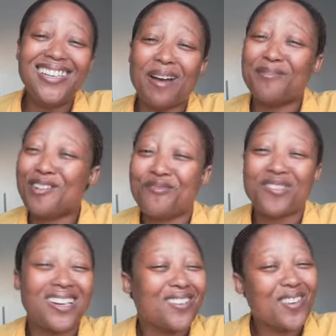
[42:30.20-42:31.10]
not
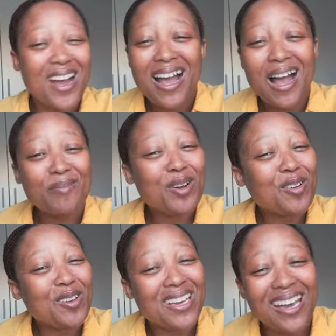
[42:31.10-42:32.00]
feeling well. I'm
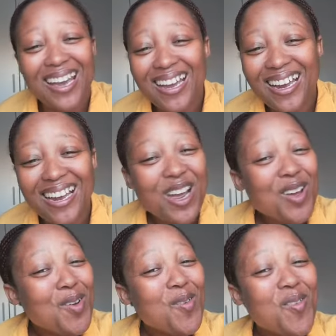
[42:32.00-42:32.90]
not okay.
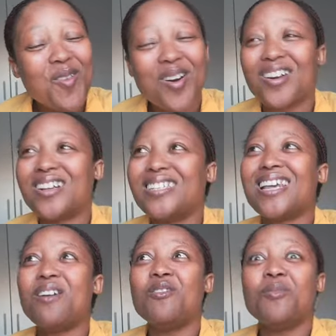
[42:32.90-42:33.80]

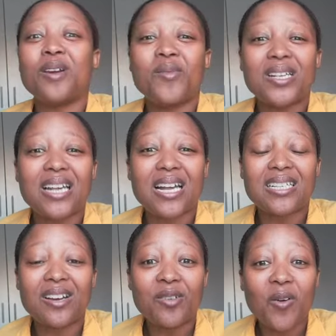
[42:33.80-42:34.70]
Because everybody was
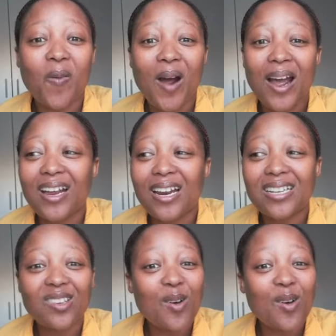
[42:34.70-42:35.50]
asking her, why